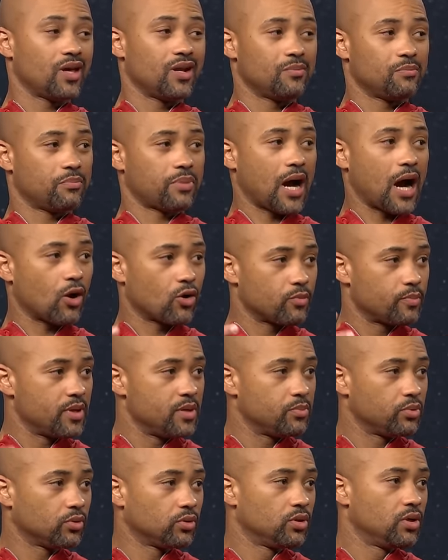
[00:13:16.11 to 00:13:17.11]
and empower
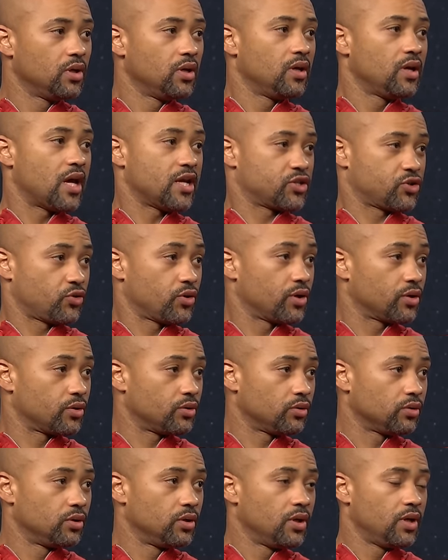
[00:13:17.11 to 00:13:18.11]
people, that's
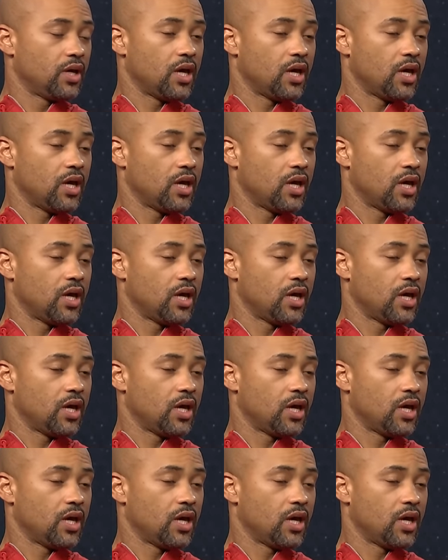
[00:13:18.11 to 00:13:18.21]
critical.